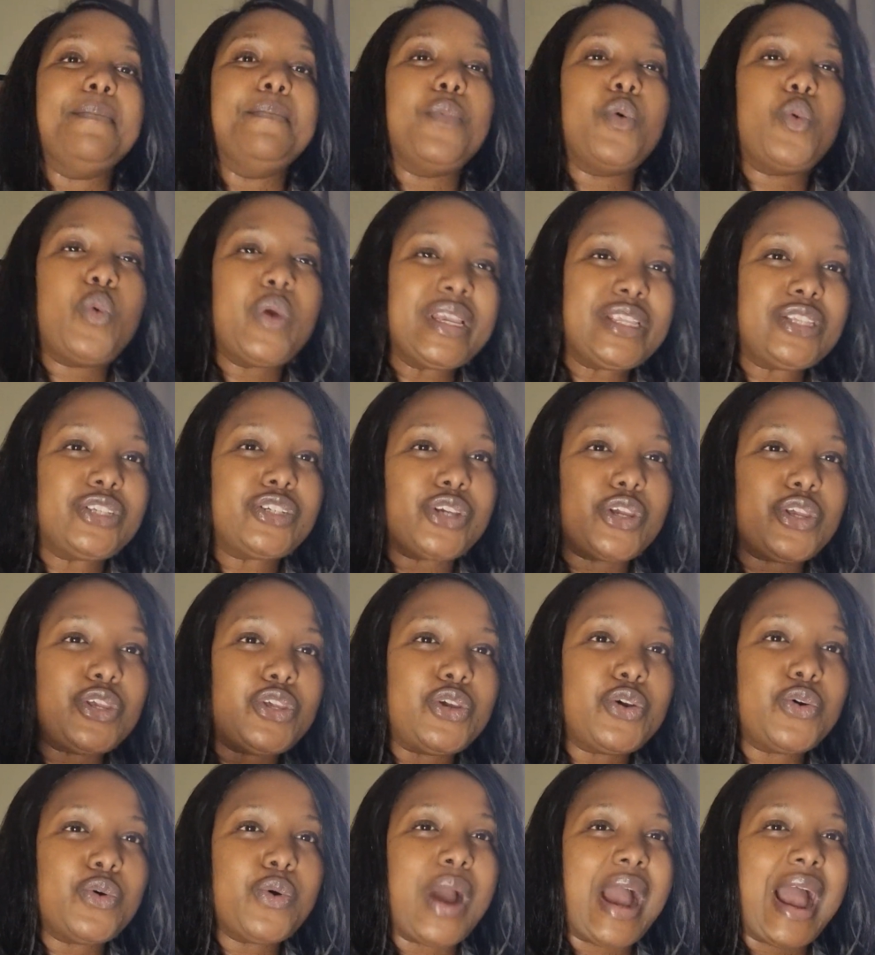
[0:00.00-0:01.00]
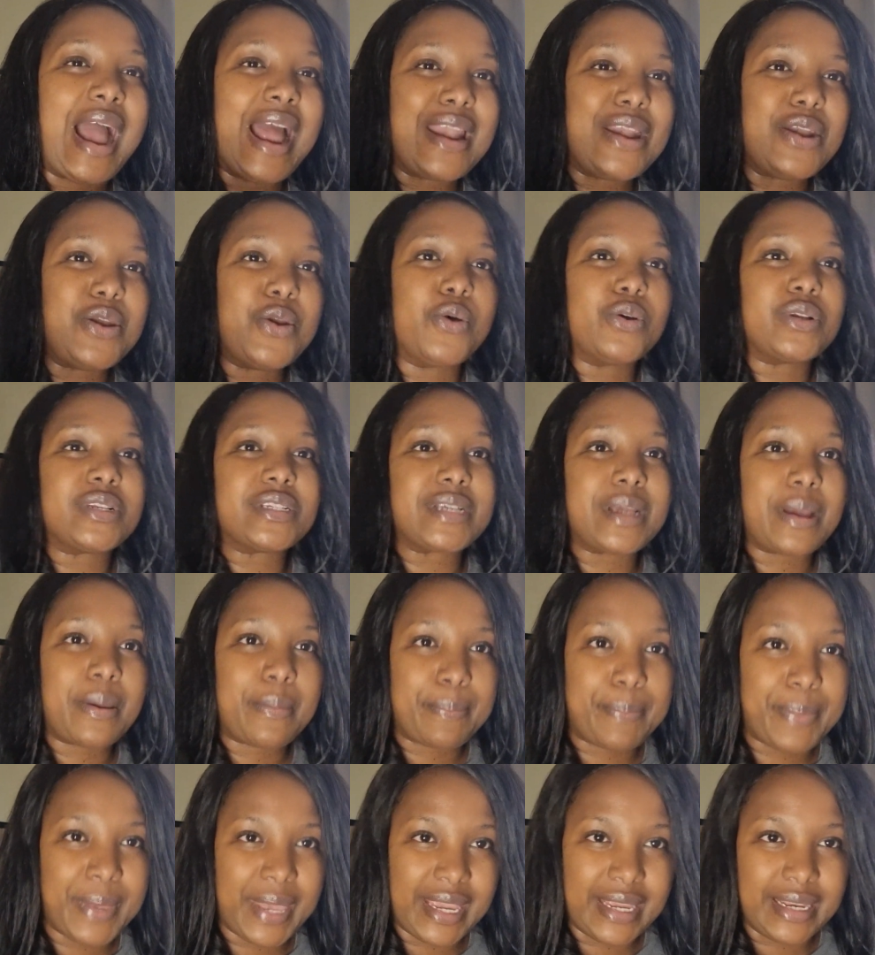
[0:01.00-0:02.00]
which you are not
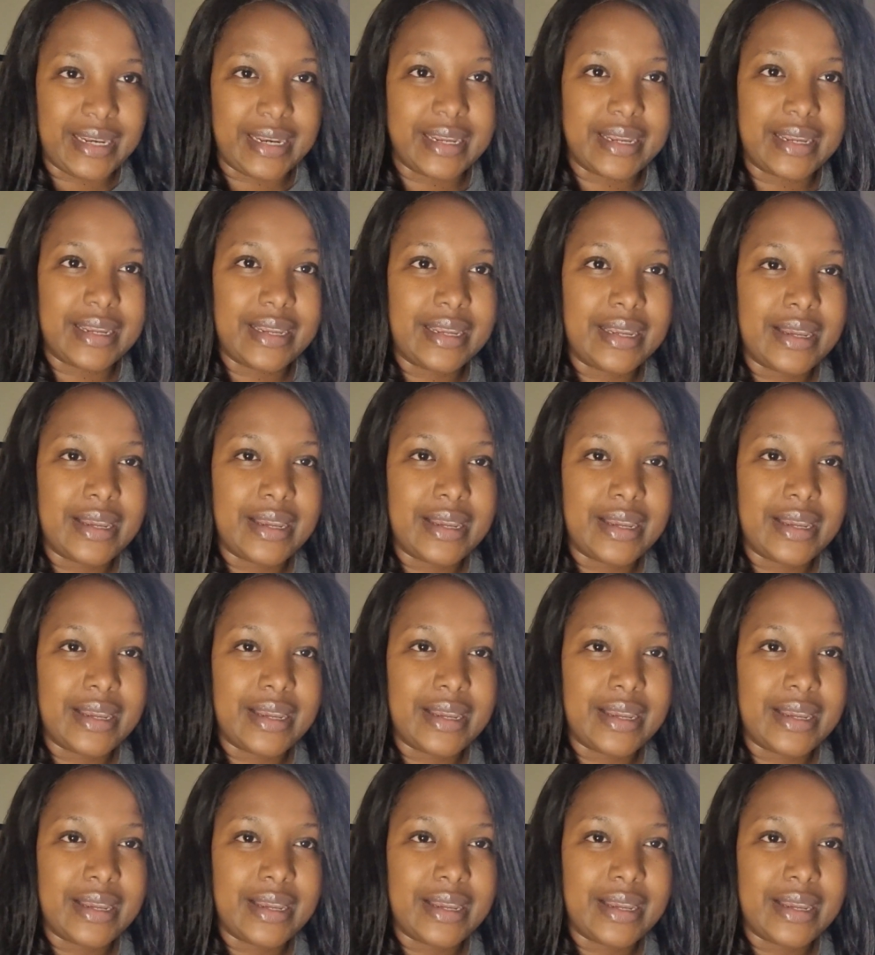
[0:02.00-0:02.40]
paid.